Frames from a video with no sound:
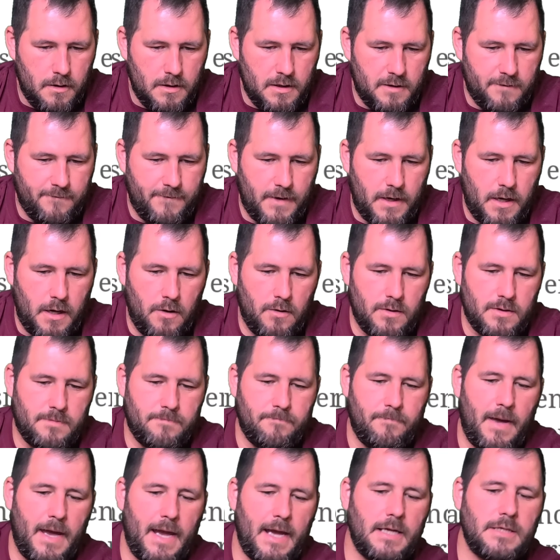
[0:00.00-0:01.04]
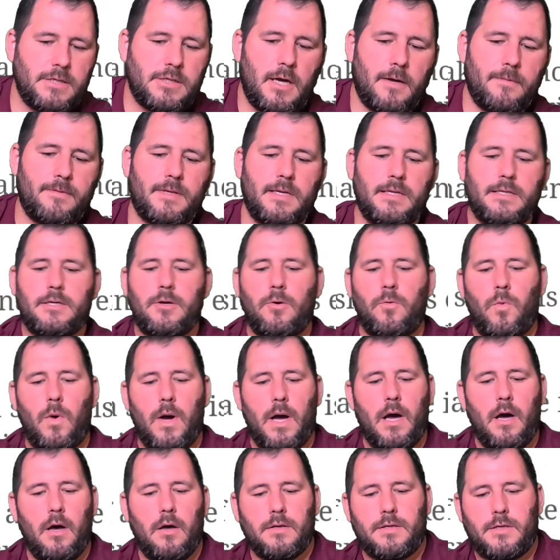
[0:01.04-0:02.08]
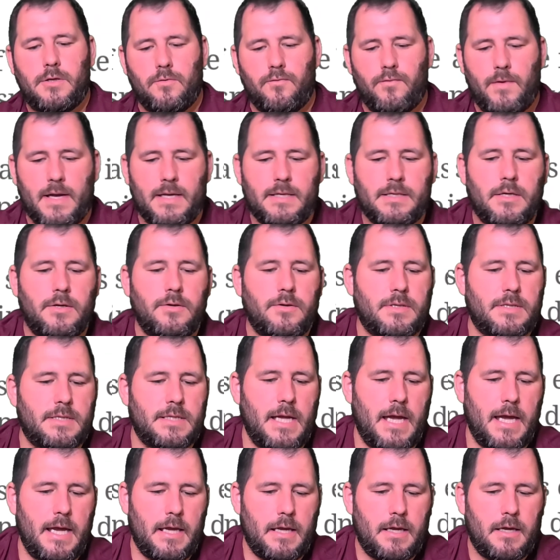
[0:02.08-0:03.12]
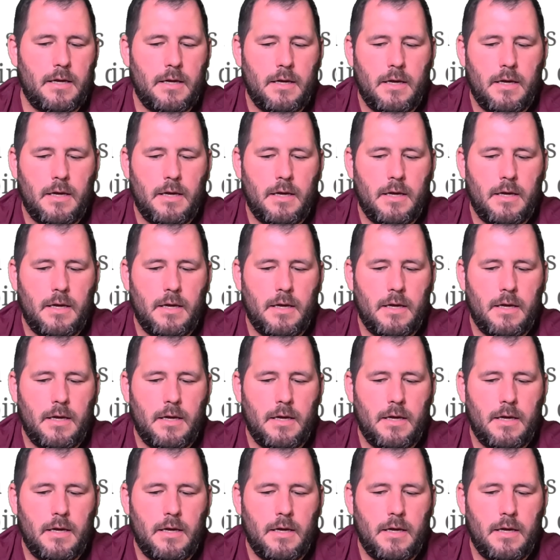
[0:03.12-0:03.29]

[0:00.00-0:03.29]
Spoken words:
This video is Man Jumps into Well to Rescue Snake.